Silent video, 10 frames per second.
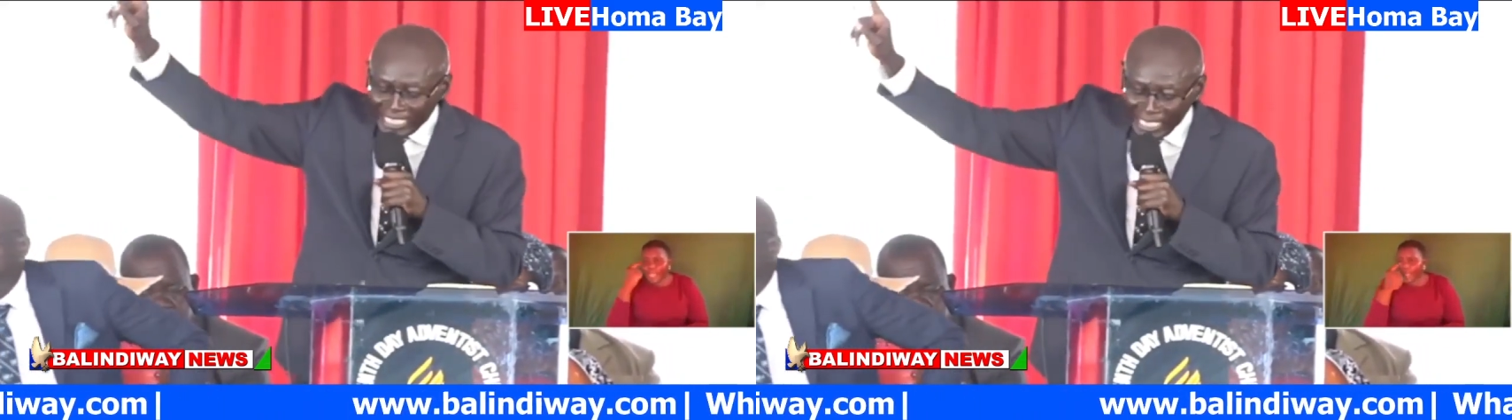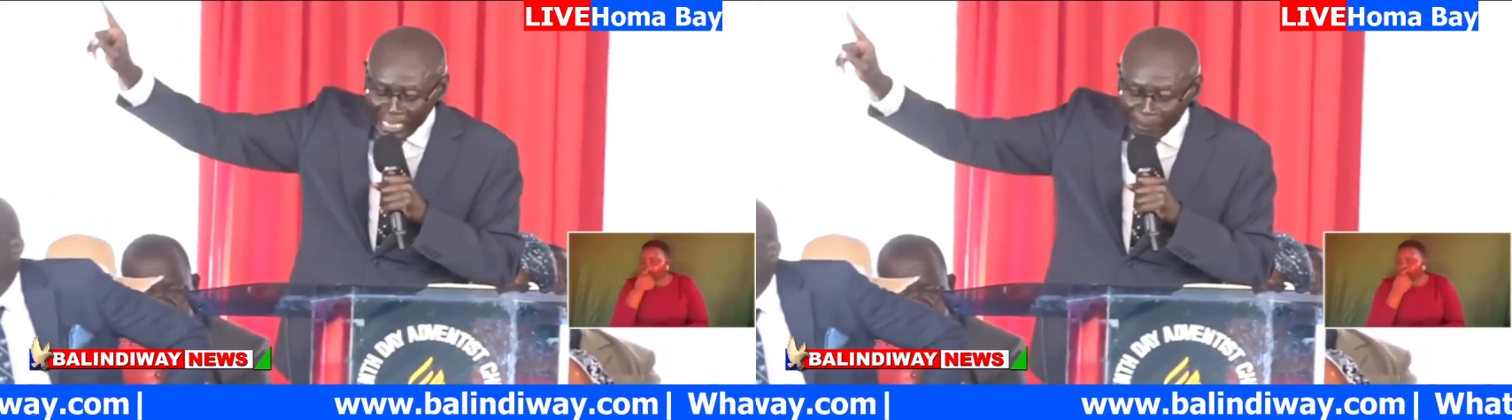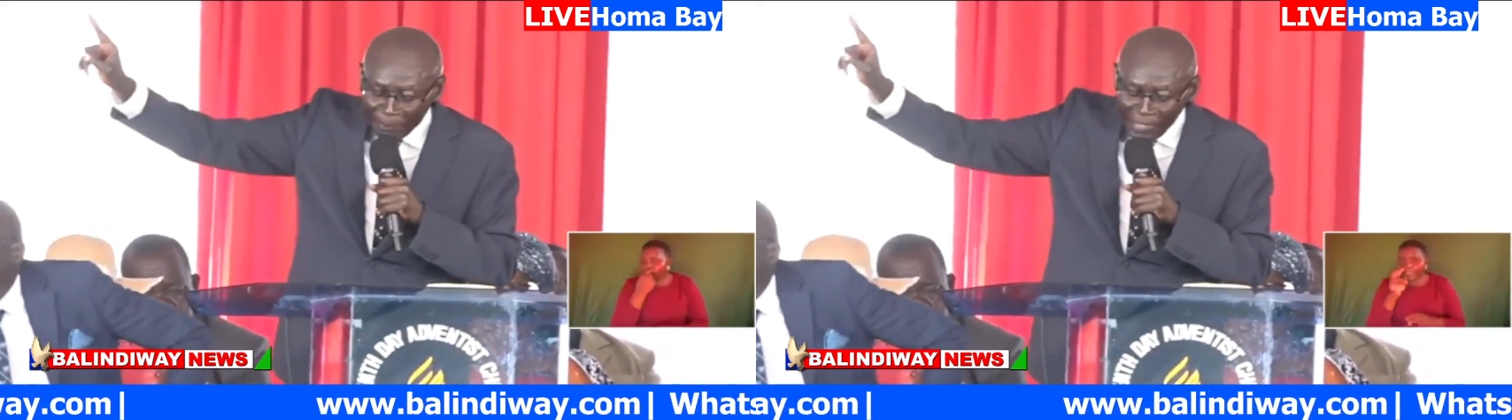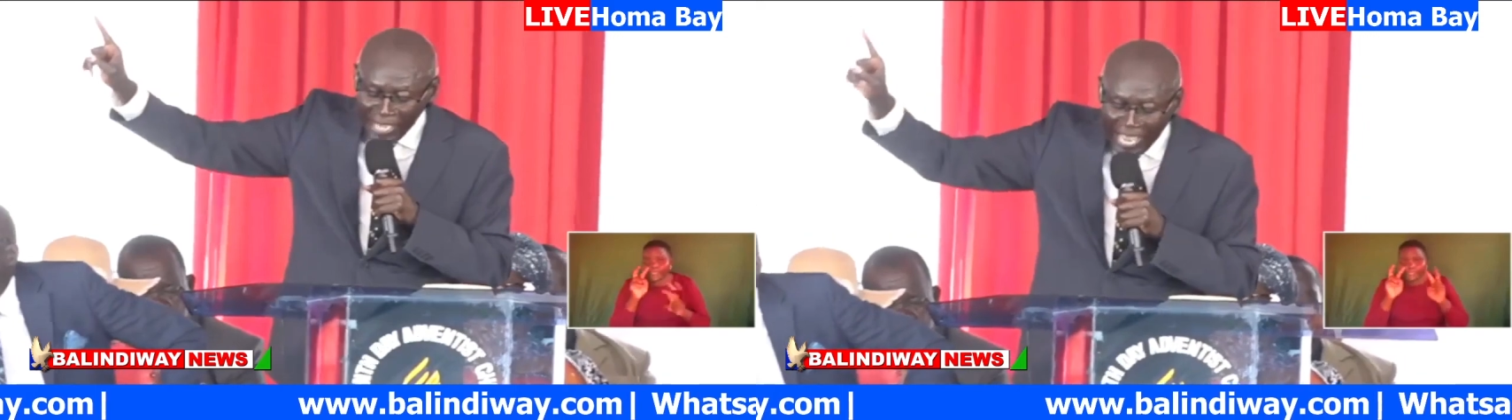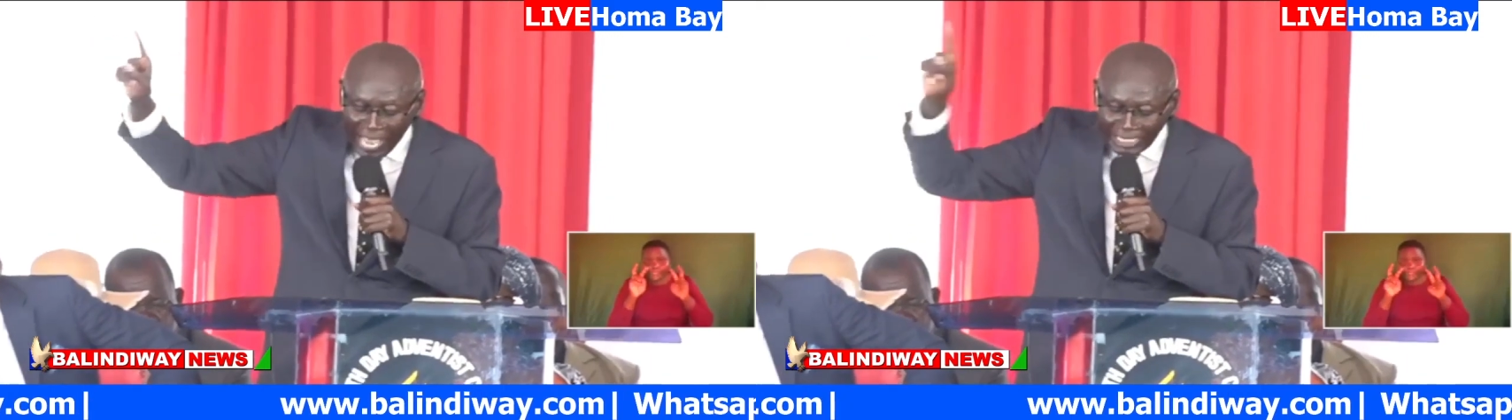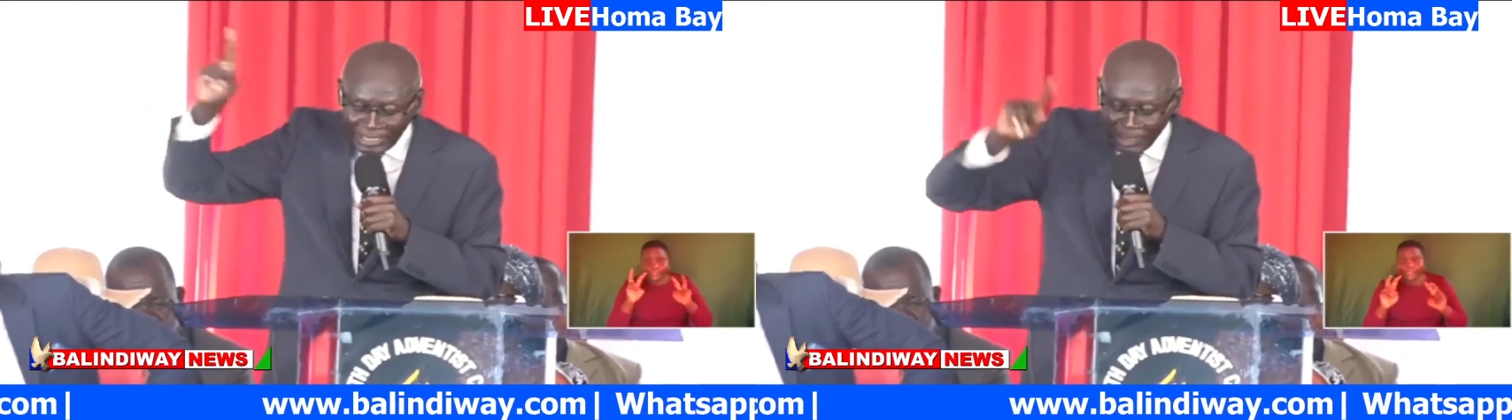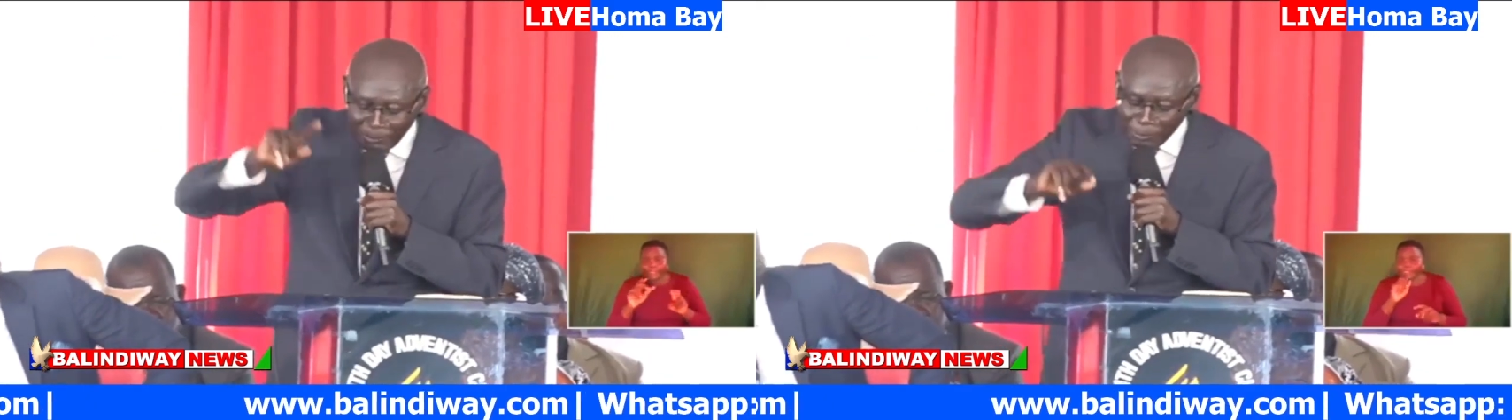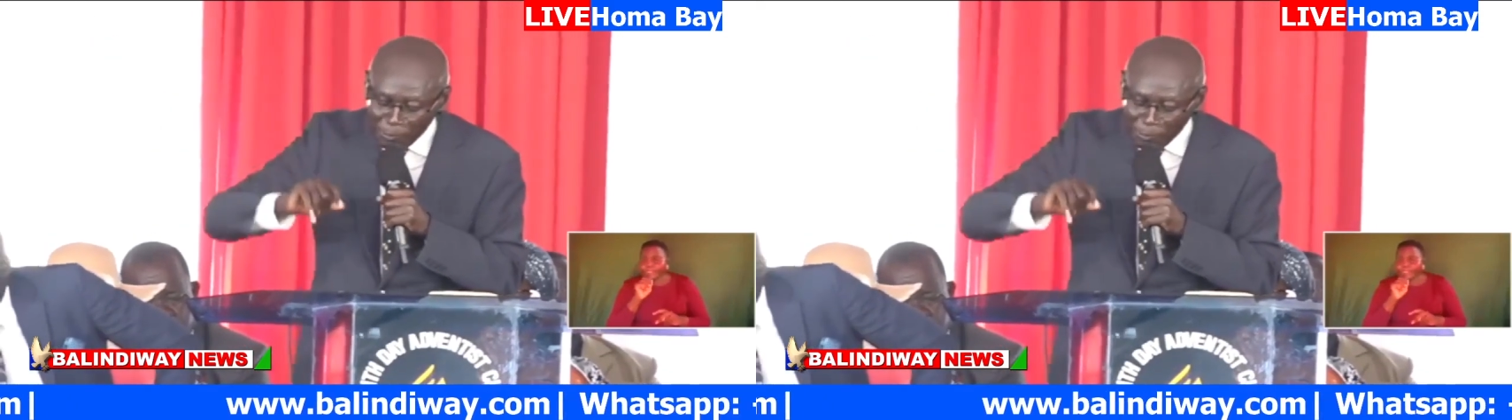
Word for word: him. Acts chapter